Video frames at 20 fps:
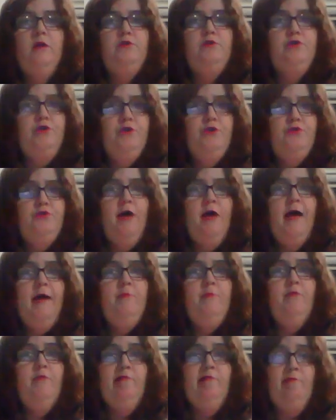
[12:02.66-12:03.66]
2
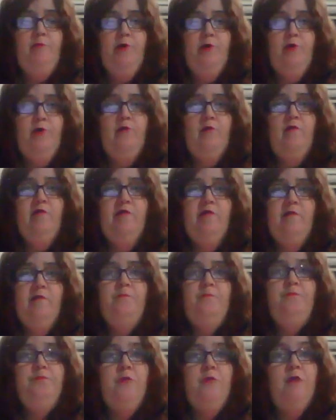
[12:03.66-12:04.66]
tablespoons
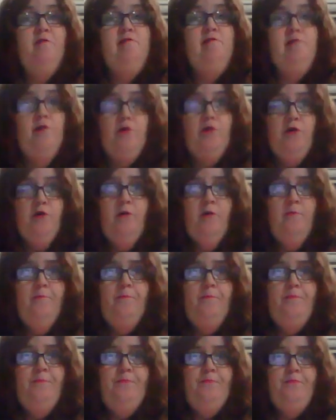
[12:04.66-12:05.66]
of sugar,
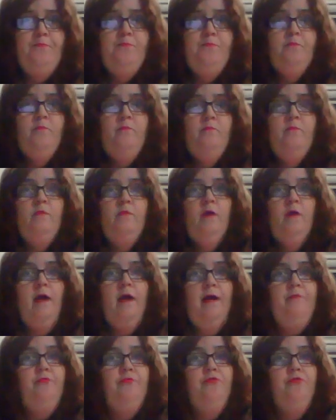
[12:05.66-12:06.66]

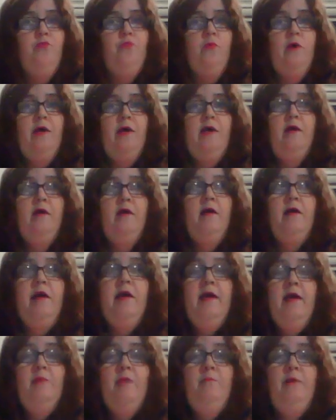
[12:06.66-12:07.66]
and 3
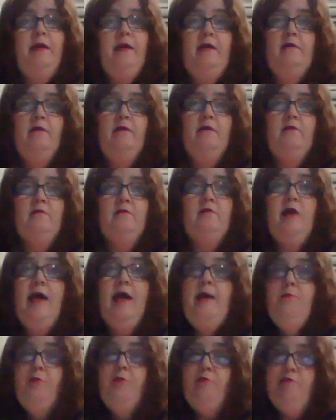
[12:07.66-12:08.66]
heaping
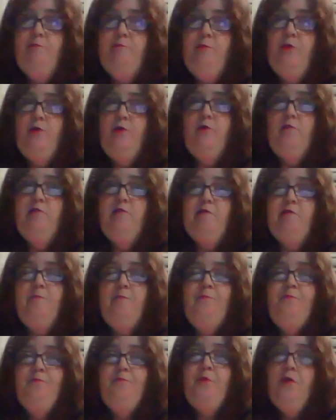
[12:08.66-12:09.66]
tablespoons
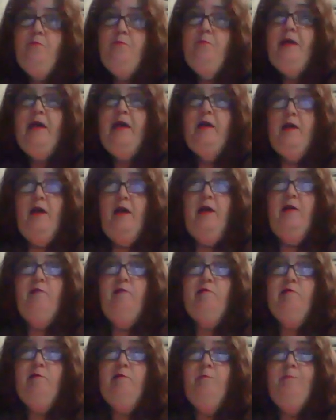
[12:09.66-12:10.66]
of mayonnaise.
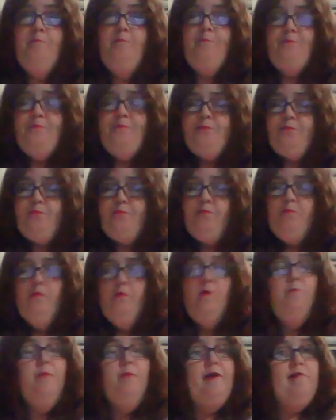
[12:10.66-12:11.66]

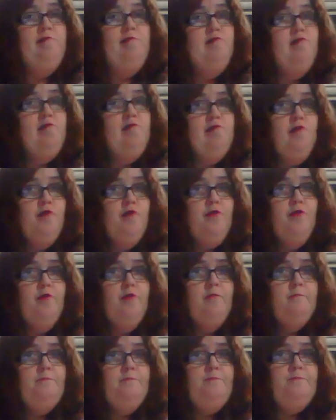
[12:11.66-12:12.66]
Mix your
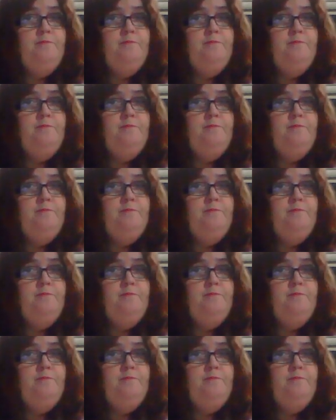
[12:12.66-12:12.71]
sugar